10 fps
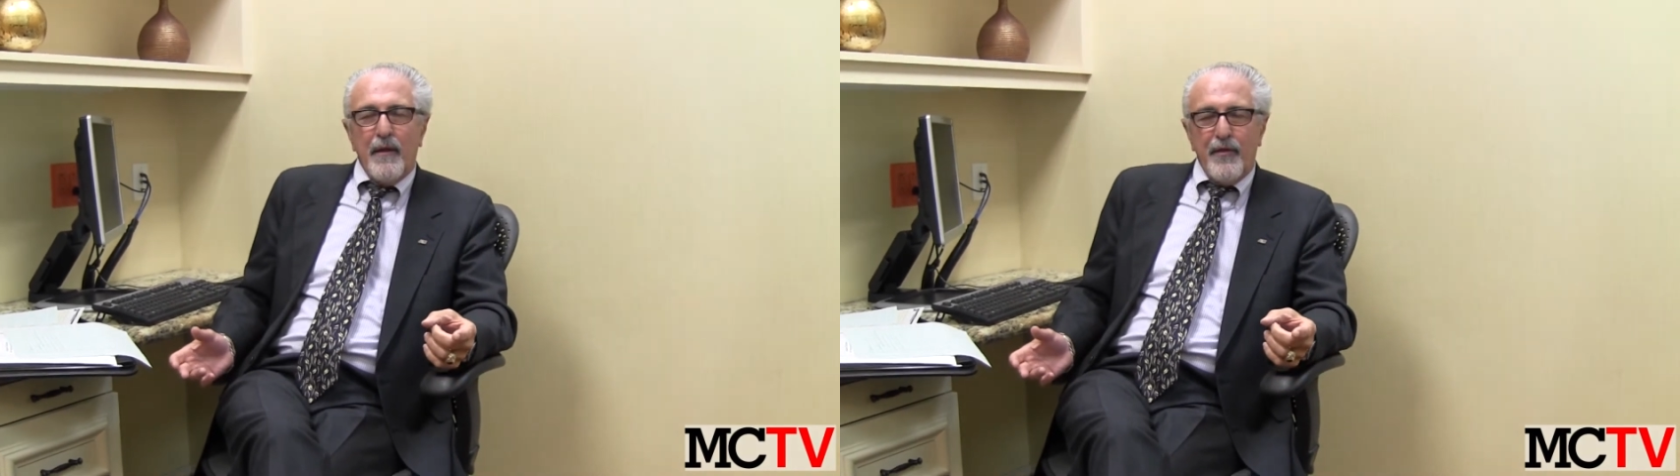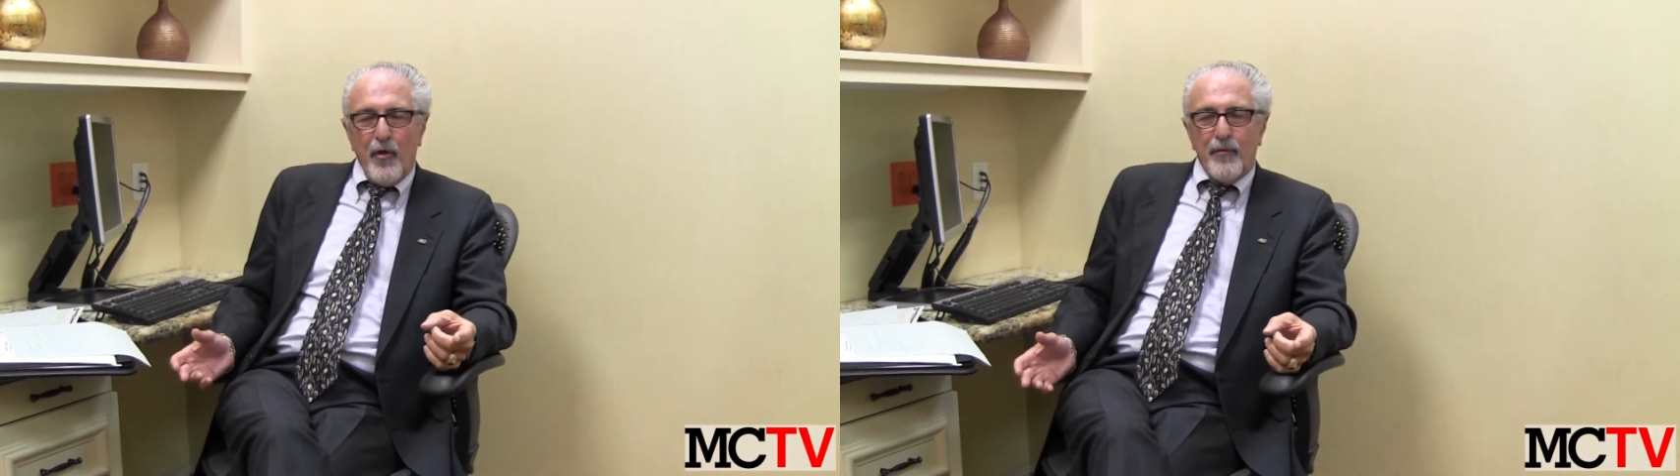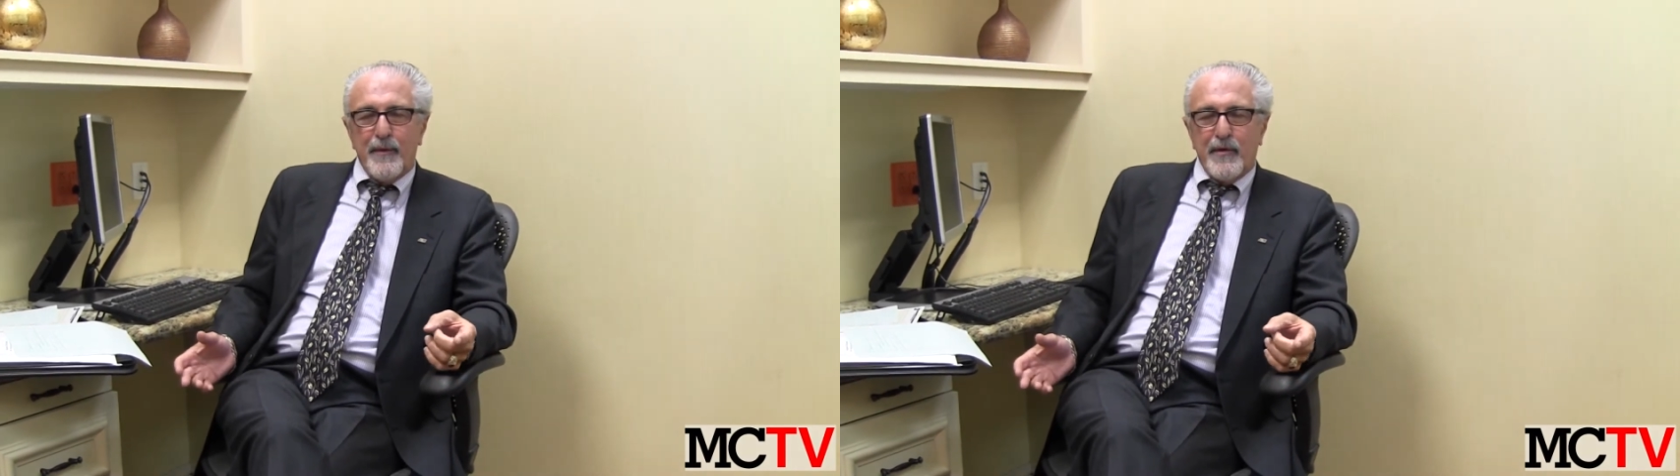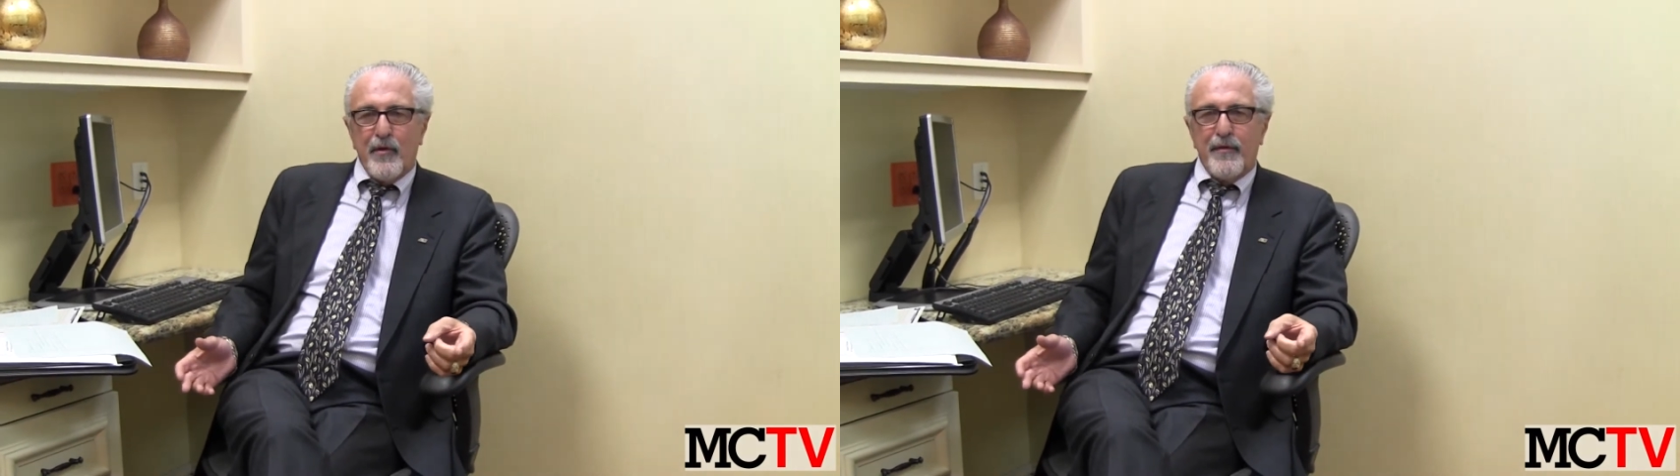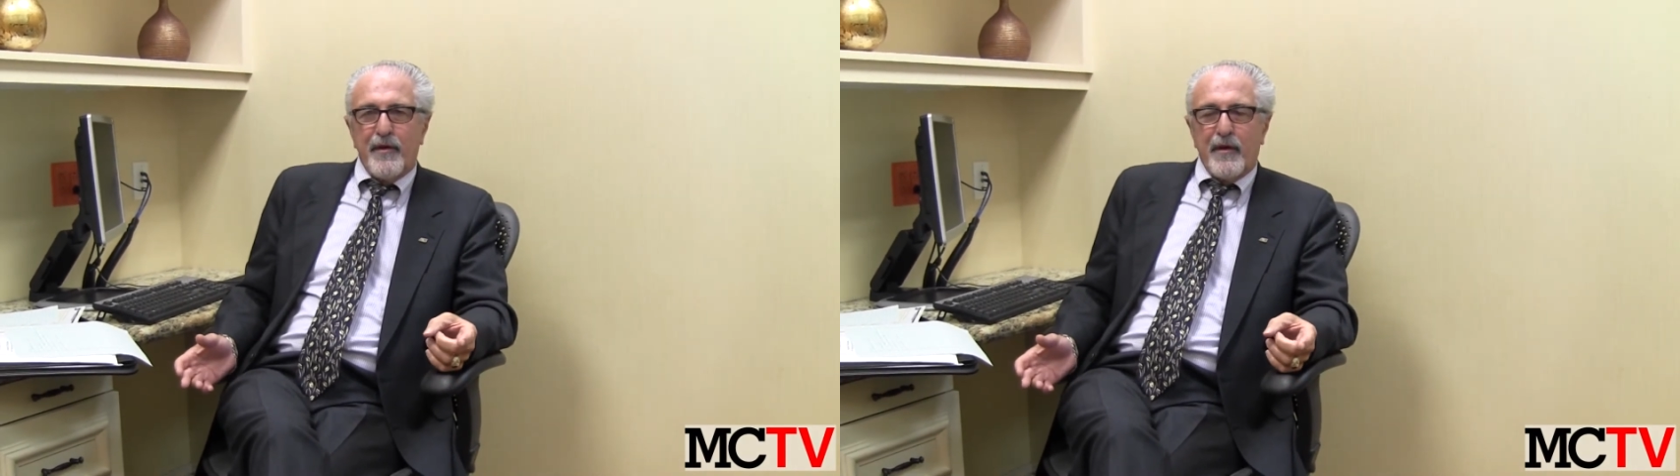those
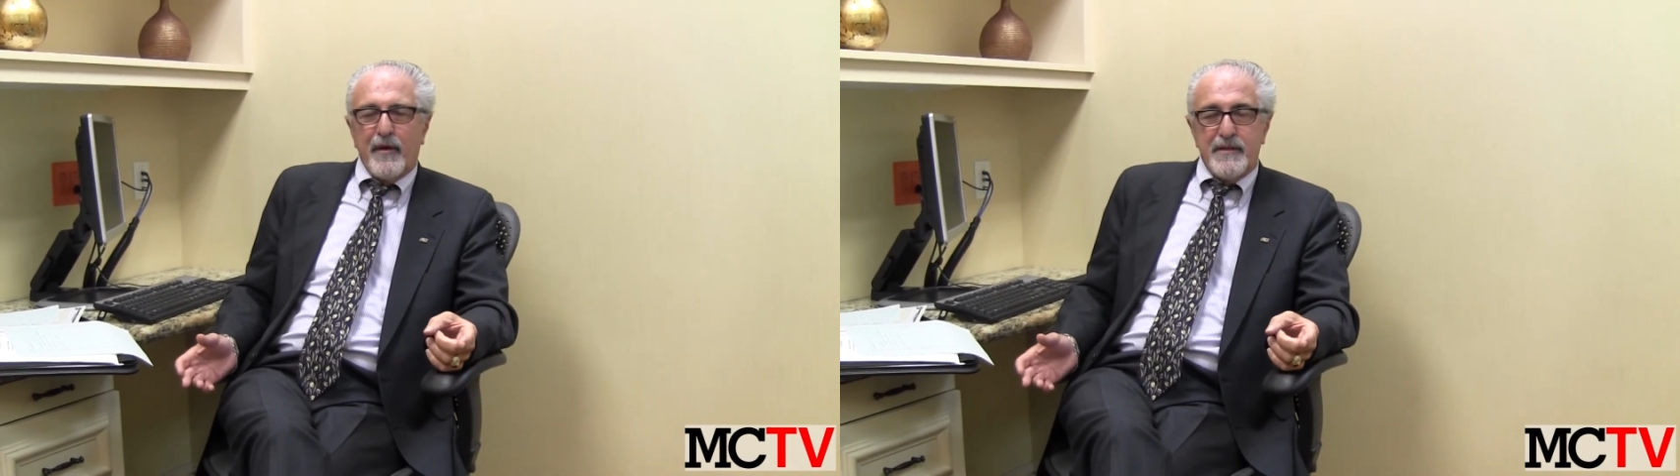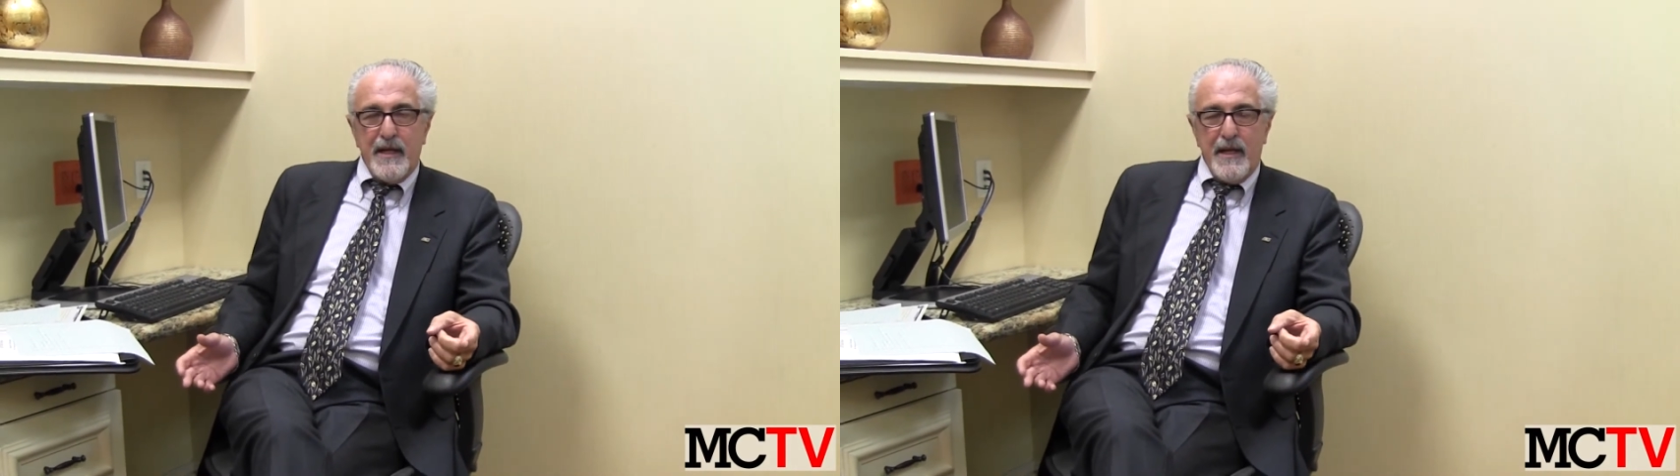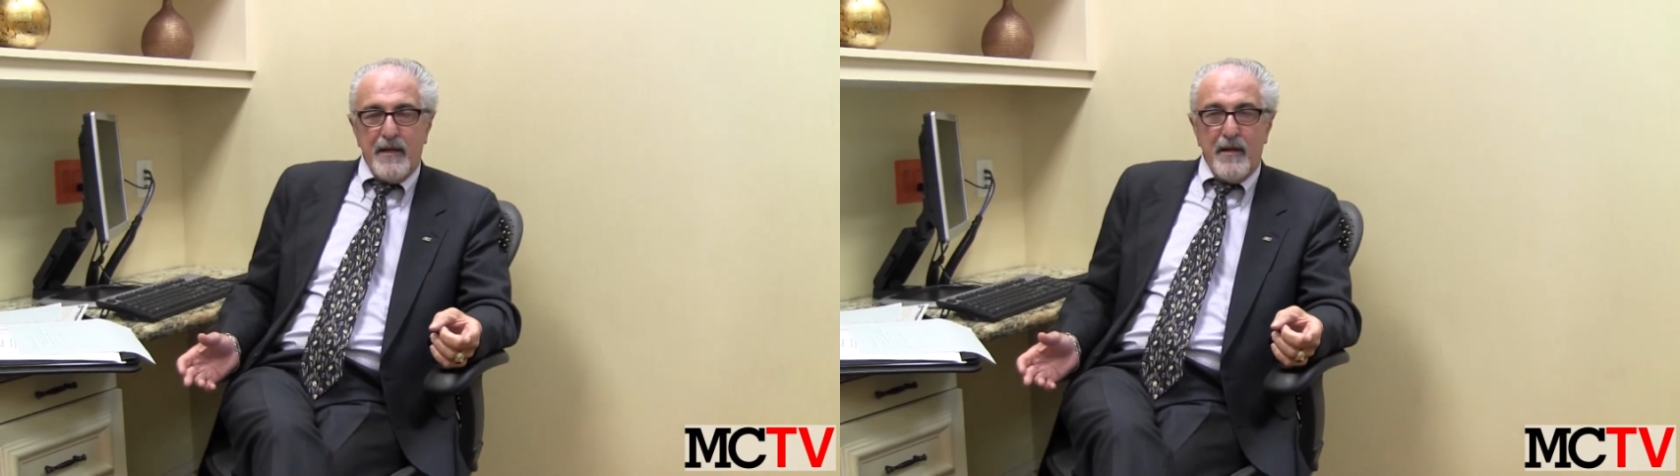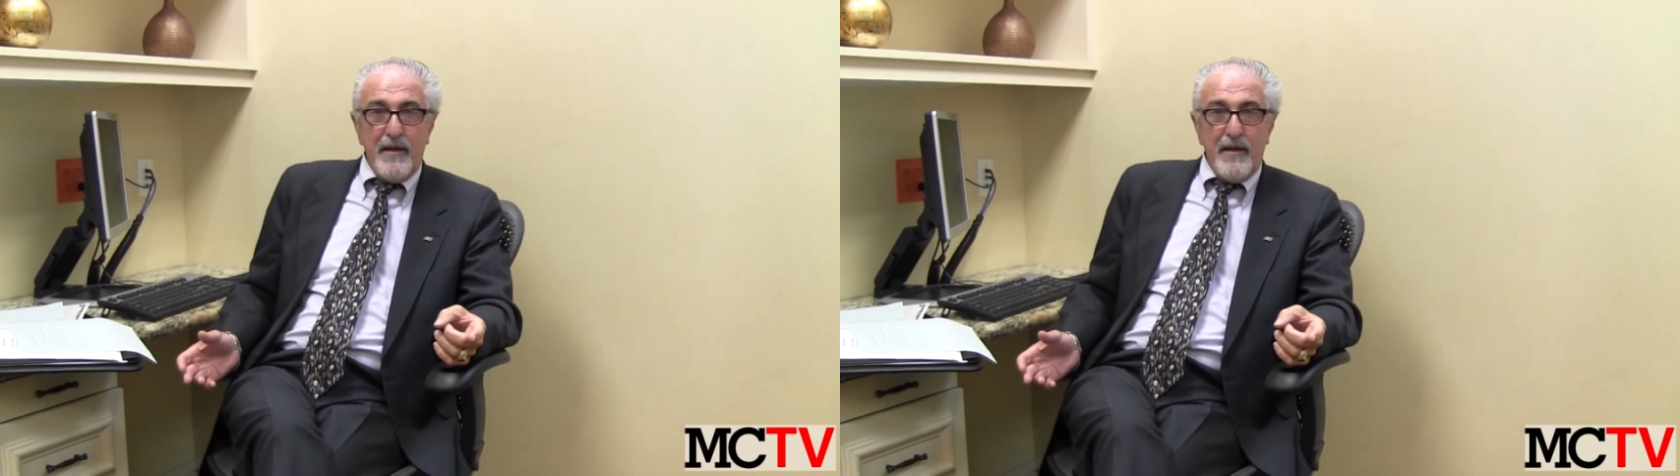materials that are contained